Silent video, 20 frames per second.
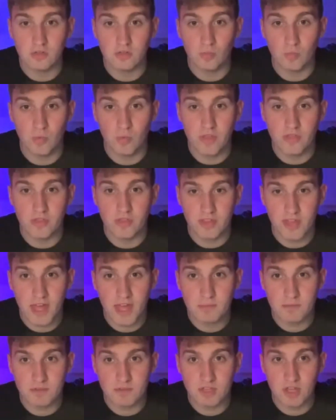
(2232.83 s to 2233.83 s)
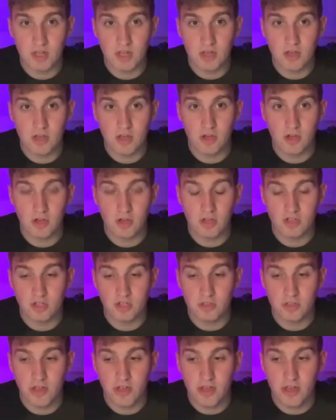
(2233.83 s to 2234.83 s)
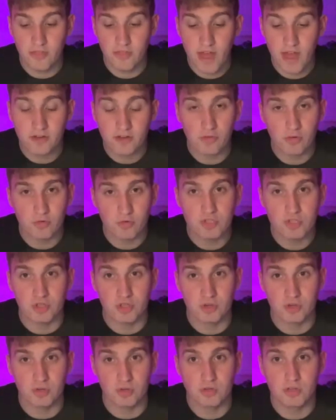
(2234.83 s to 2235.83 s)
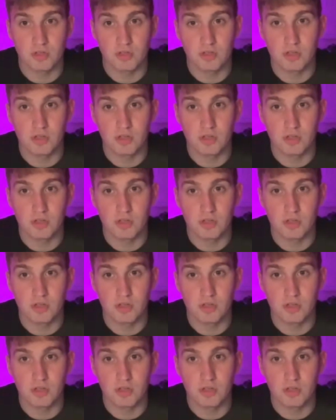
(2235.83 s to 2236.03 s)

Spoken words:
win the games that are that crucial.